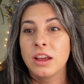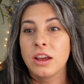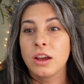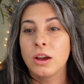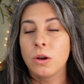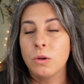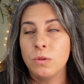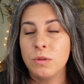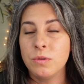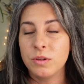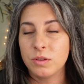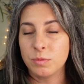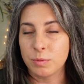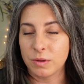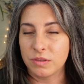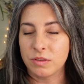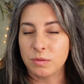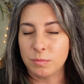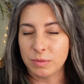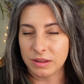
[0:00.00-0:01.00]
own the
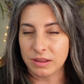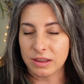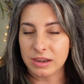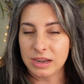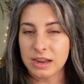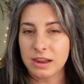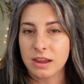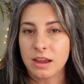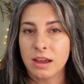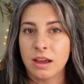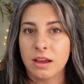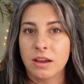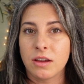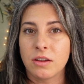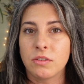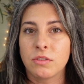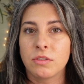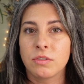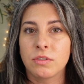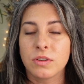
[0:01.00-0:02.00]
responsibility
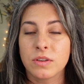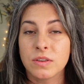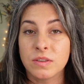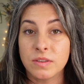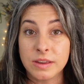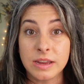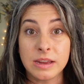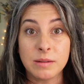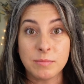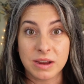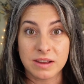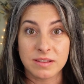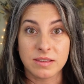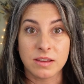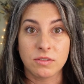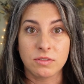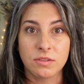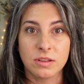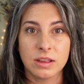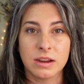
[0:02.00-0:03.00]
of seeing
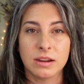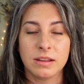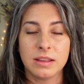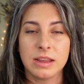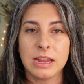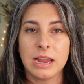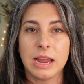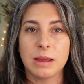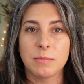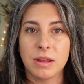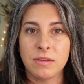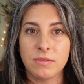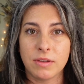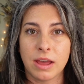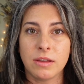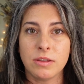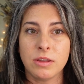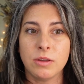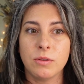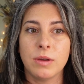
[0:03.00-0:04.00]
myself clearly and my
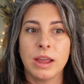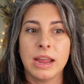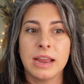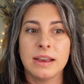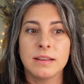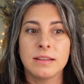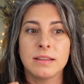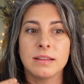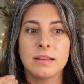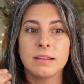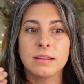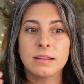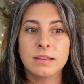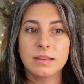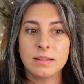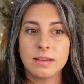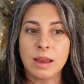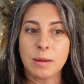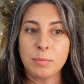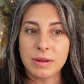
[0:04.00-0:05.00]
value and
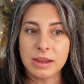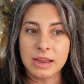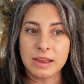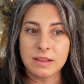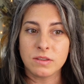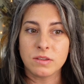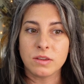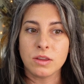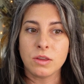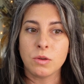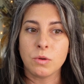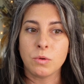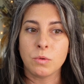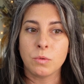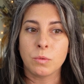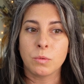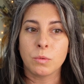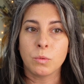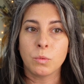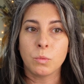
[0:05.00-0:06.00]
stepping
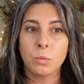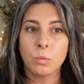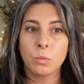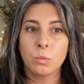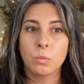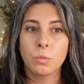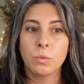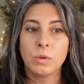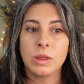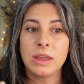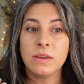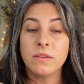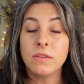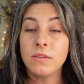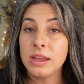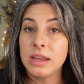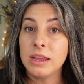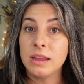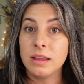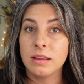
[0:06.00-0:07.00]
into
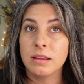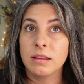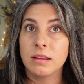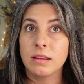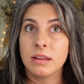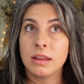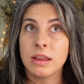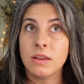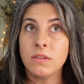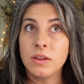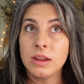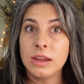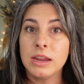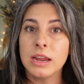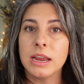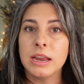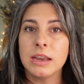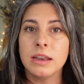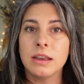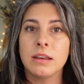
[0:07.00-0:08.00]
giving
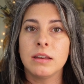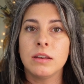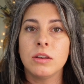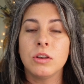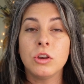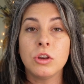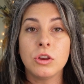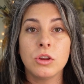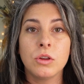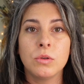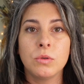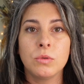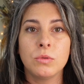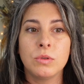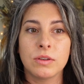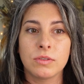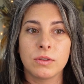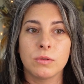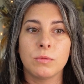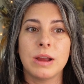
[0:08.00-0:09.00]
in new
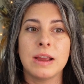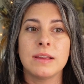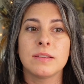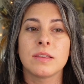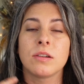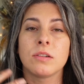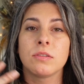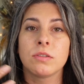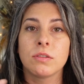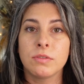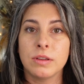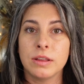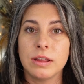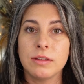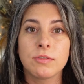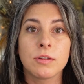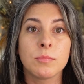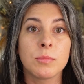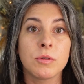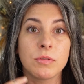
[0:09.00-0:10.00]
different ways that are
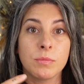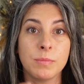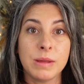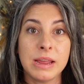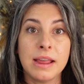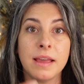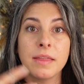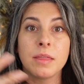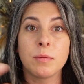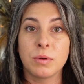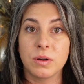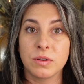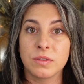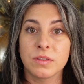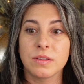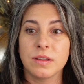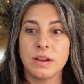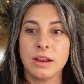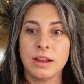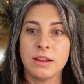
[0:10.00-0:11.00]
fulfilling for both me and the
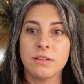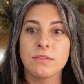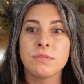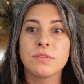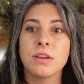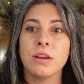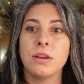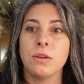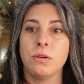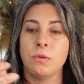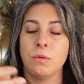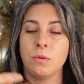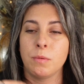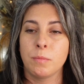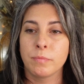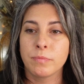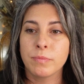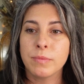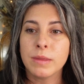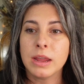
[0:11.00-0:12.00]
person that I give to,
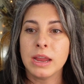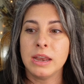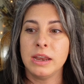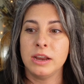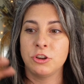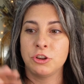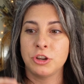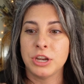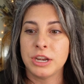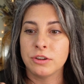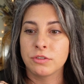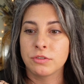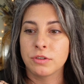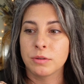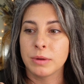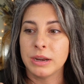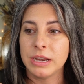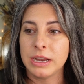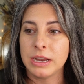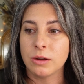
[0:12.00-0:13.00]
in exchange
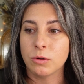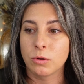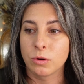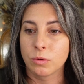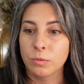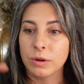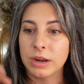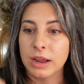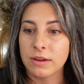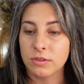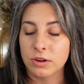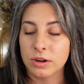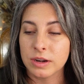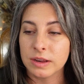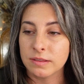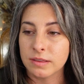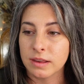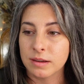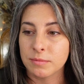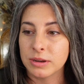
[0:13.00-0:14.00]
for money or whatever it
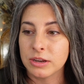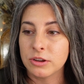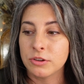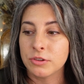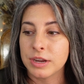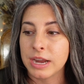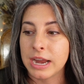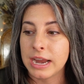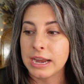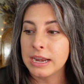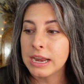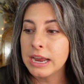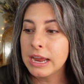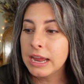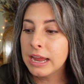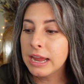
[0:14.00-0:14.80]
is that I'm going to create,